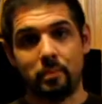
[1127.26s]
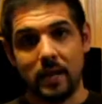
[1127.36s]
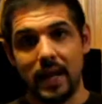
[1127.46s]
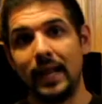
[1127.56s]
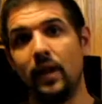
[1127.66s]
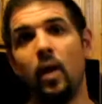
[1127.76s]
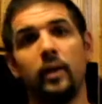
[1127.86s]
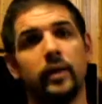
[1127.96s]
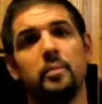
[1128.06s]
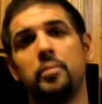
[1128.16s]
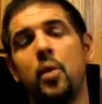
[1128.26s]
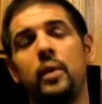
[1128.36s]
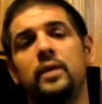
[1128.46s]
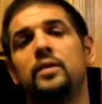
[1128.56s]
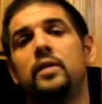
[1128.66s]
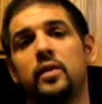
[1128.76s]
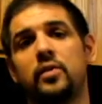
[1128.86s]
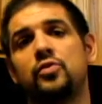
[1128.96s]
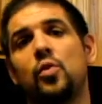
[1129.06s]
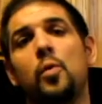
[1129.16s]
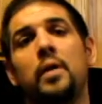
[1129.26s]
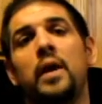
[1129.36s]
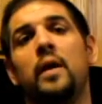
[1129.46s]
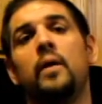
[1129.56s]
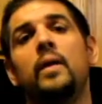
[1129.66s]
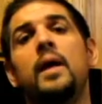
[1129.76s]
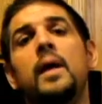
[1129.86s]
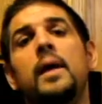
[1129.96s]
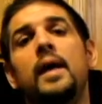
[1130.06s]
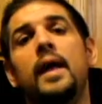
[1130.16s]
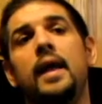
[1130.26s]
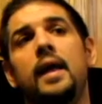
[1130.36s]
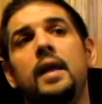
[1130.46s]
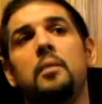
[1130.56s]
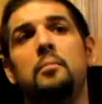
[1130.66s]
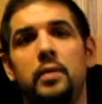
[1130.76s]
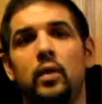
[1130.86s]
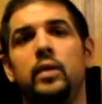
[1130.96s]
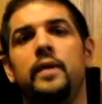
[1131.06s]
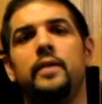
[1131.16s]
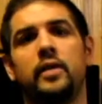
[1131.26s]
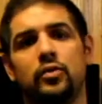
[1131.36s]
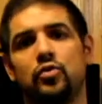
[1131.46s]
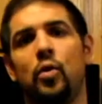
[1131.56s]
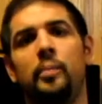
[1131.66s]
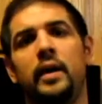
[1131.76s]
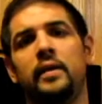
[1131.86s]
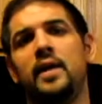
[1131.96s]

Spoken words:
getting all the components to the control panel and building the control panel.